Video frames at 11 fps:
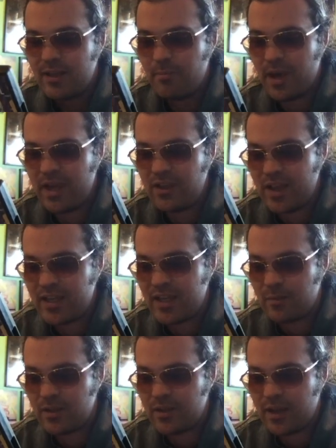but I like
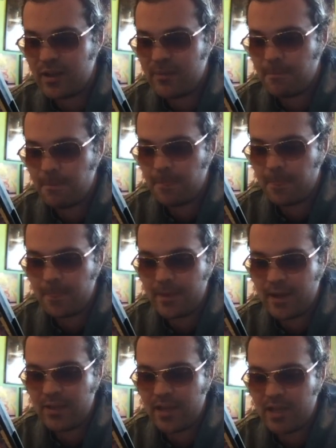him,
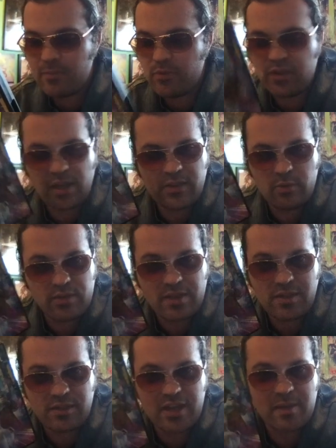it was nice
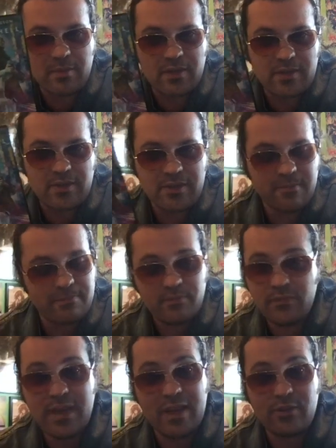to see him in this.
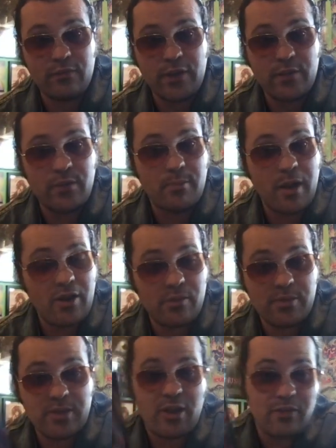Yeah, so Vic Romano
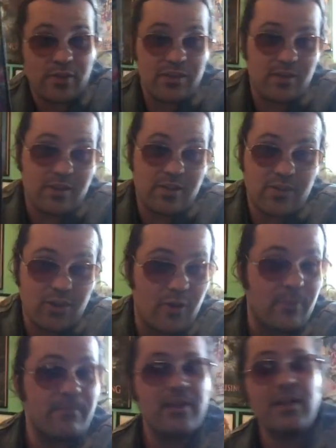himself is in this,
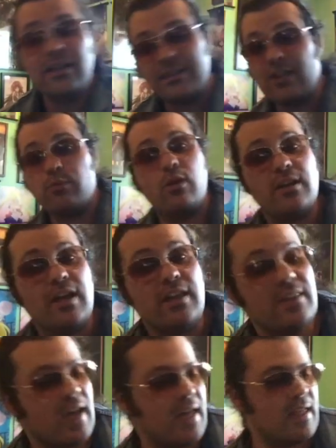so that's one of
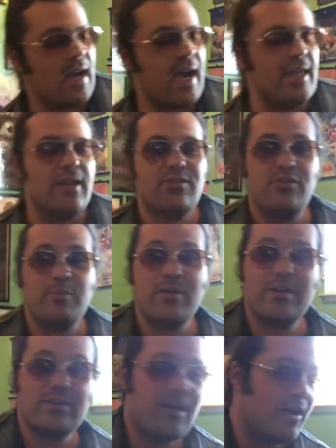the highlights for me
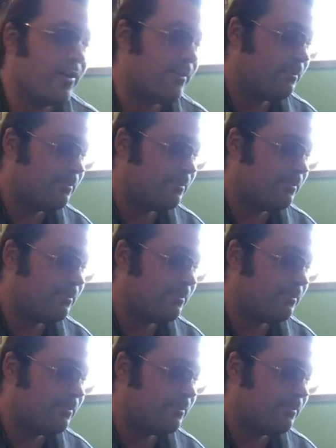right there.